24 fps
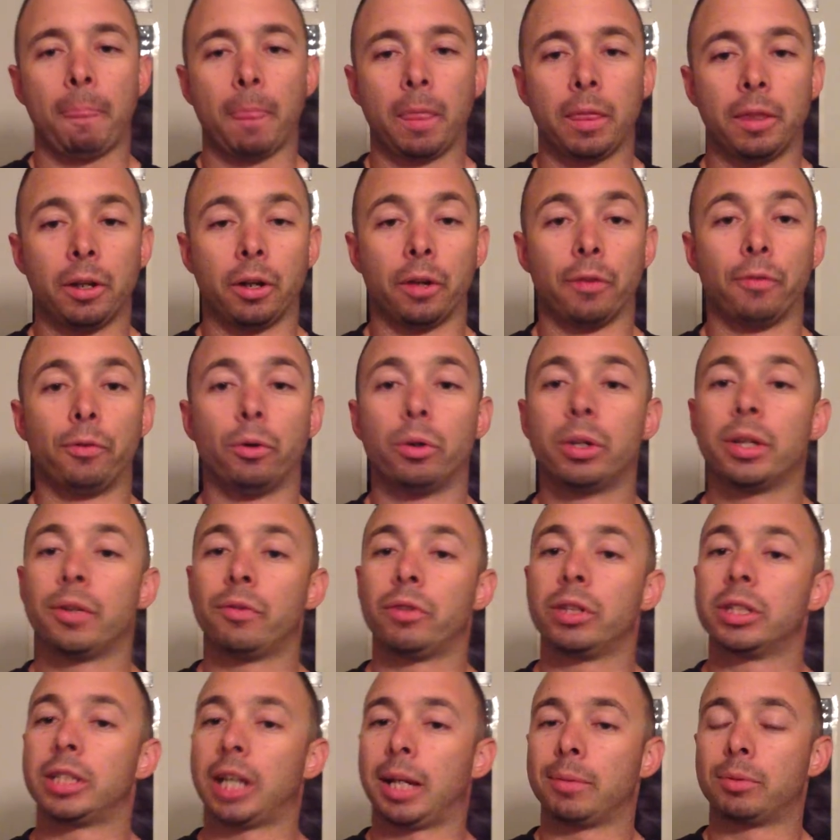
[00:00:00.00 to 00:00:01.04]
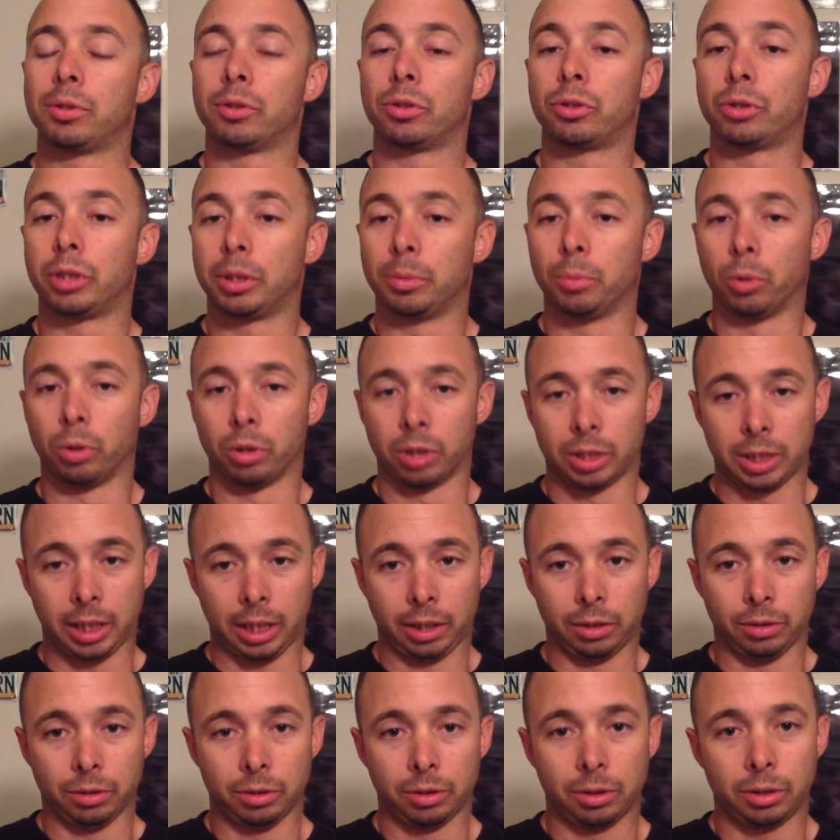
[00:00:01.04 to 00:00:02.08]
There are 4 different types of street
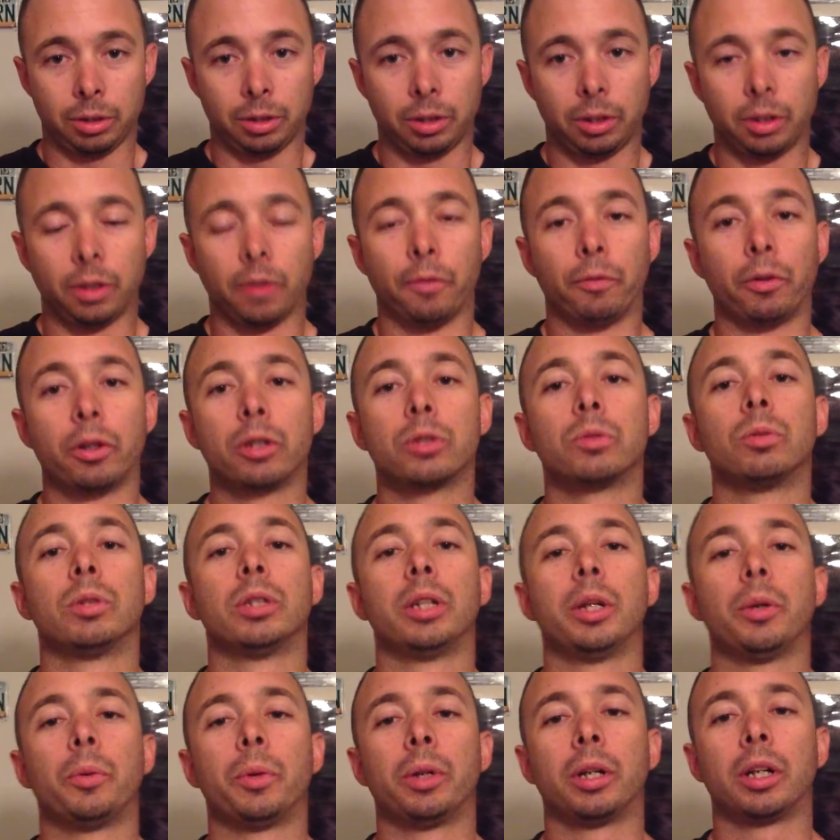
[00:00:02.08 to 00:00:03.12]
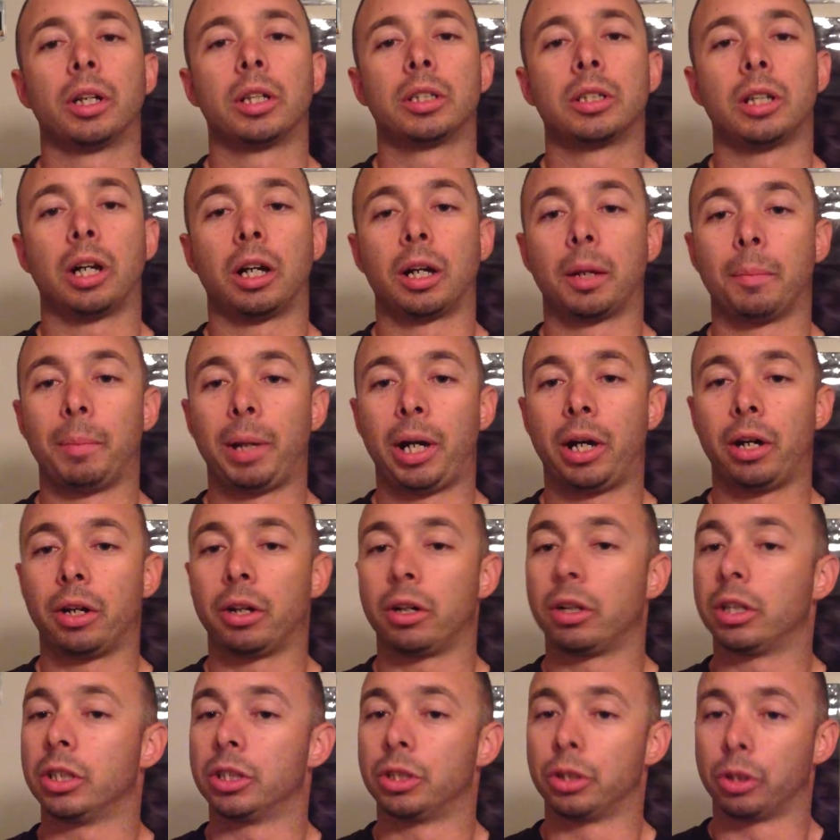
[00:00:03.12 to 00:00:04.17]
motorcycles. The first one that we're going to talk
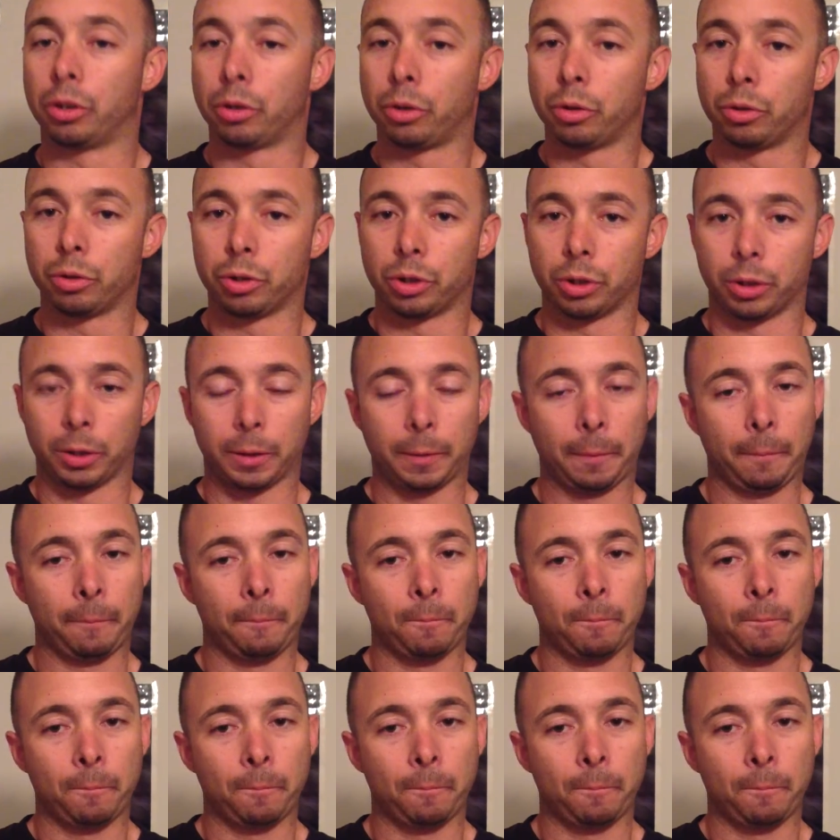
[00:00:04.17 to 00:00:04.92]
about is the Cruiser.